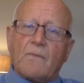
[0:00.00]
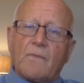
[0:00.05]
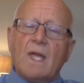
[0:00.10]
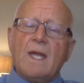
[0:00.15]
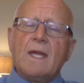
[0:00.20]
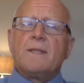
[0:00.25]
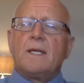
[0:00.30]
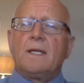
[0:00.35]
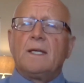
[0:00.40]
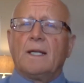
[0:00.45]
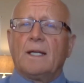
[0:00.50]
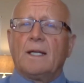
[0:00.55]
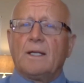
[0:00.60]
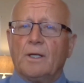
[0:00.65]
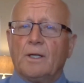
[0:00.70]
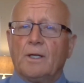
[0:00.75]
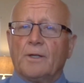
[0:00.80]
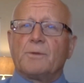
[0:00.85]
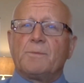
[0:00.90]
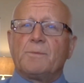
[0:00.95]
and then I
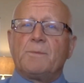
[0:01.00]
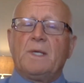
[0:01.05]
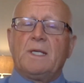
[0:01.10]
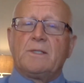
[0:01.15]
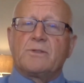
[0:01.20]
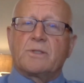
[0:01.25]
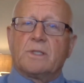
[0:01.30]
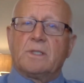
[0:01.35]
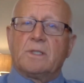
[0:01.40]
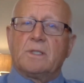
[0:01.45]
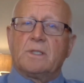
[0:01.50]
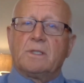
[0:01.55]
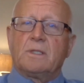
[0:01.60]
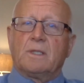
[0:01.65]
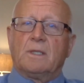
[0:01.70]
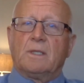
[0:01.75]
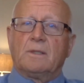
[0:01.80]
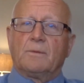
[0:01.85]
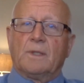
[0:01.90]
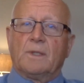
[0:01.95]
also mentioned
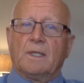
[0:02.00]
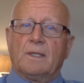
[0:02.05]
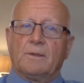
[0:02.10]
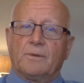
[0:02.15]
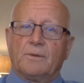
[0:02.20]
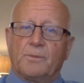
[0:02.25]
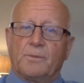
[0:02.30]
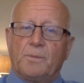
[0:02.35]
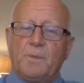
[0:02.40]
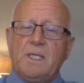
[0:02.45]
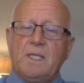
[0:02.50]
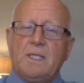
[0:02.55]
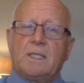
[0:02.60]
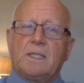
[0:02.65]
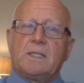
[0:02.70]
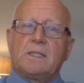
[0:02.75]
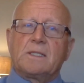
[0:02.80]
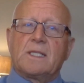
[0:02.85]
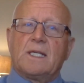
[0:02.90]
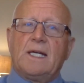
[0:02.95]
uh, when I was
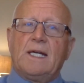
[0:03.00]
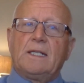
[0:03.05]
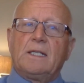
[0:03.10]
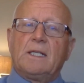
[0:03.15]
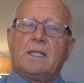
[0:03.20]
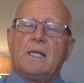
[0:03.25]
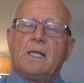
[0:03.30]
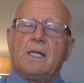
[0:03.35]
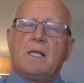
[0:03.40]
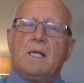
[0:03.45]
speaking that